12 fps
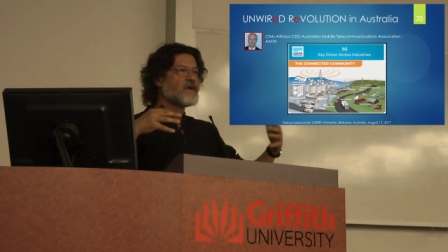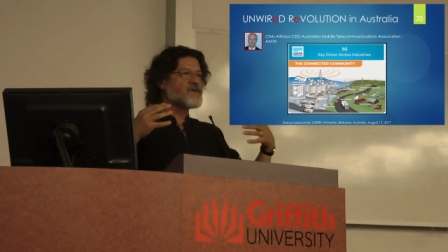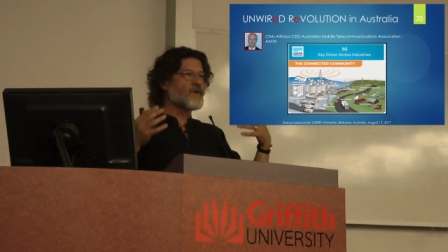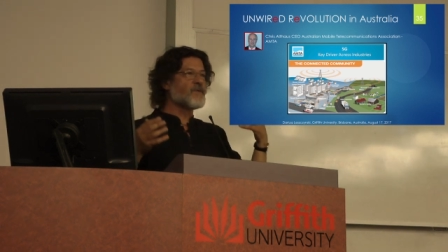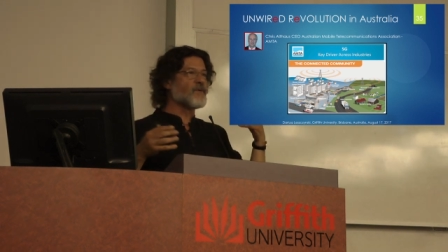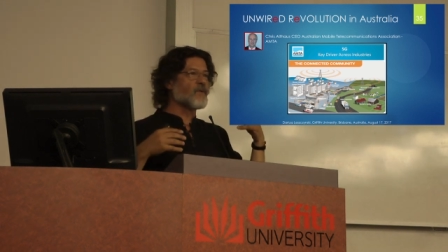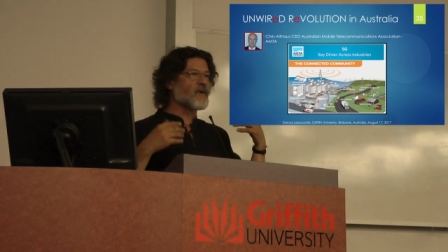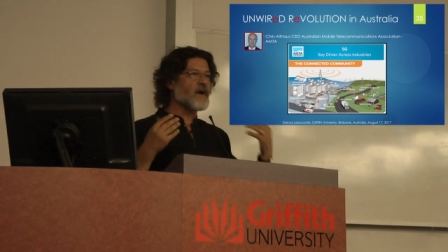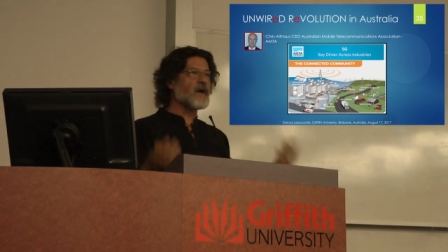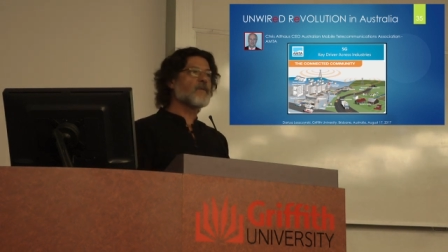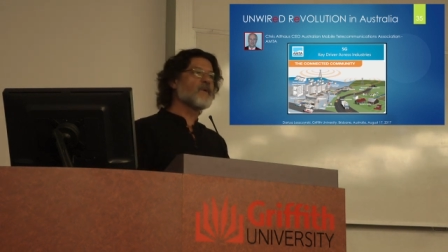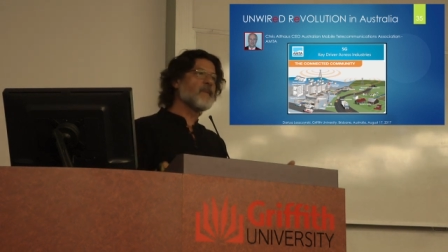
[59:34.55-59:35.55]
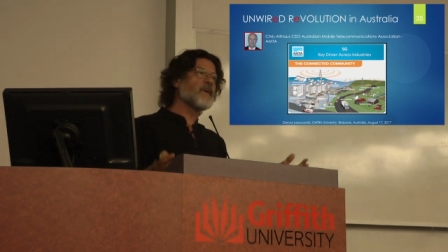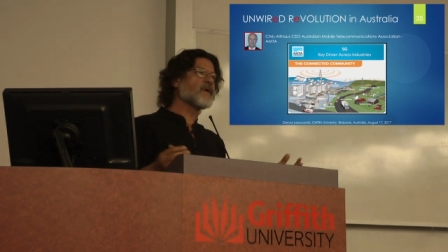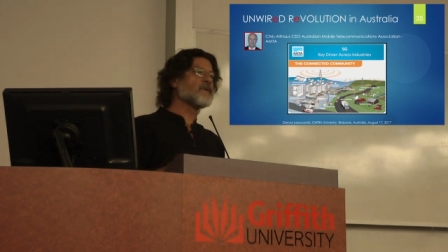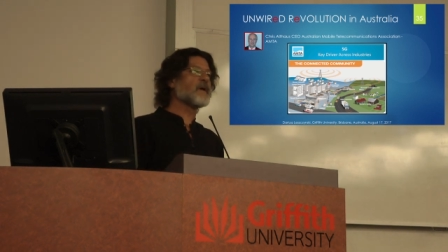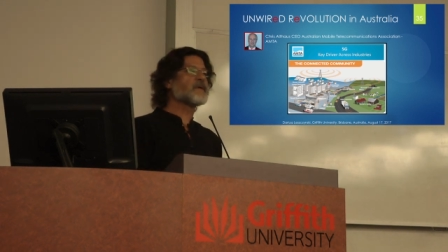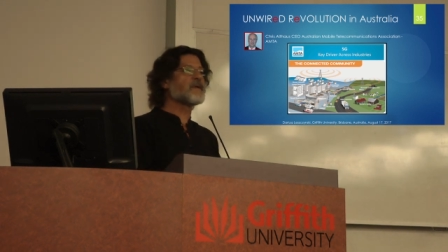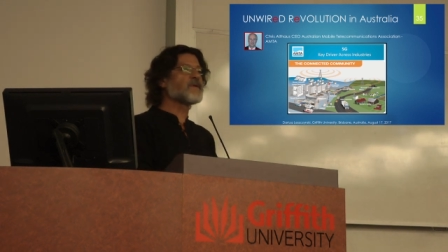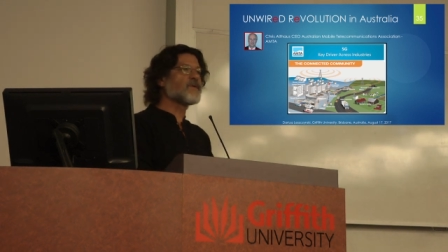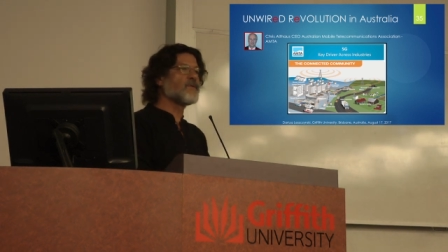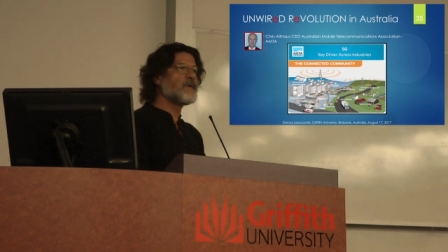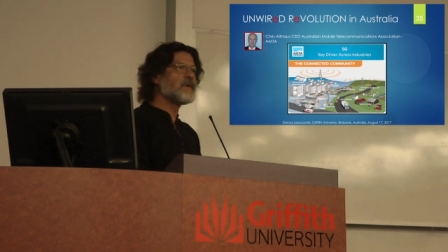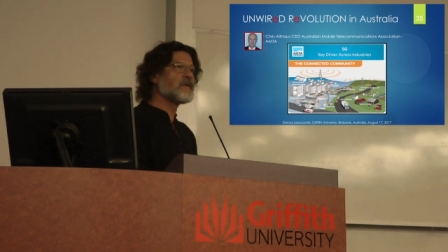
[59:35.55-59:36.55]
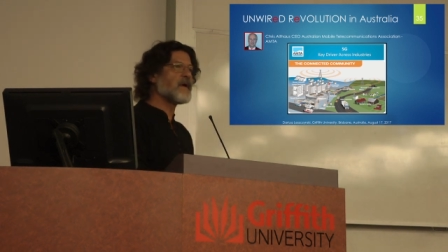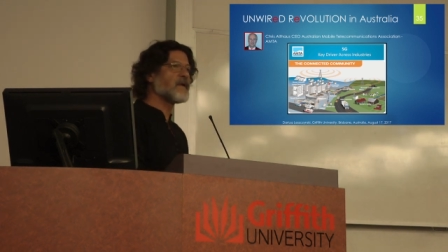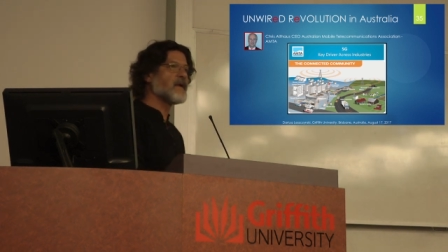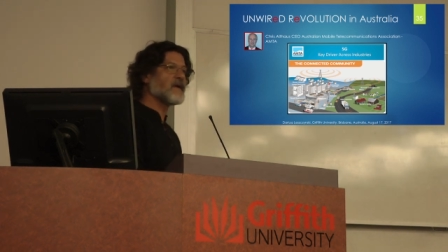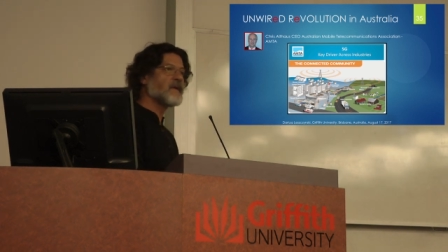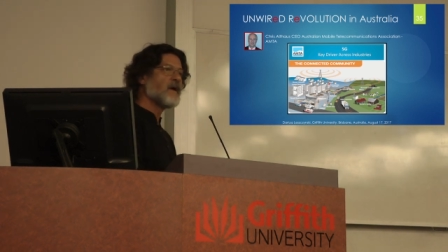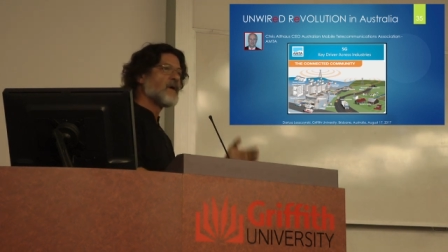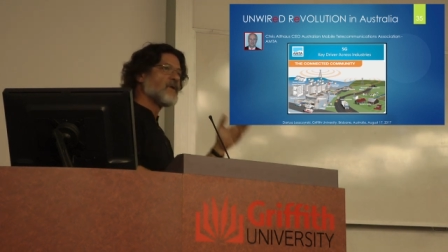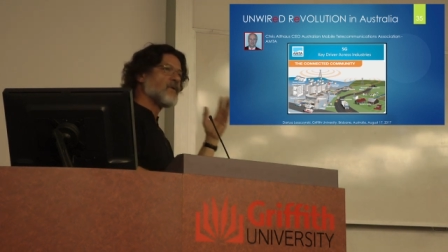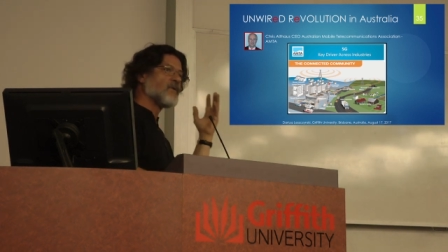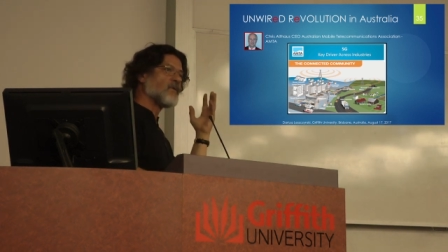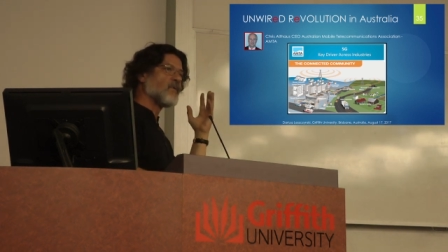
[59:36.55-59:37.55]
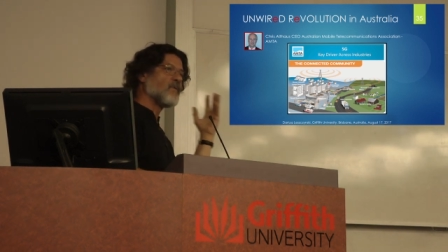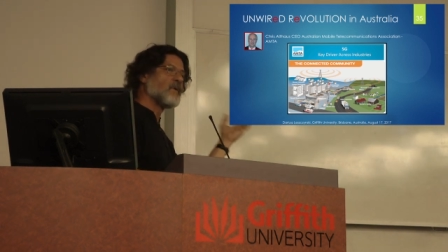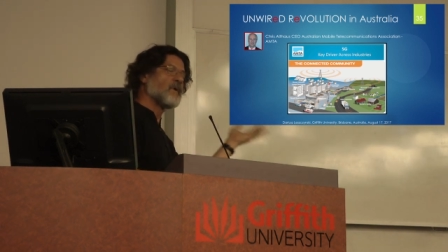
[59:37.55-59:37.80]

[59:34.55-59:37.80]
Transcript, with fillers: So your car will be connected to internet, your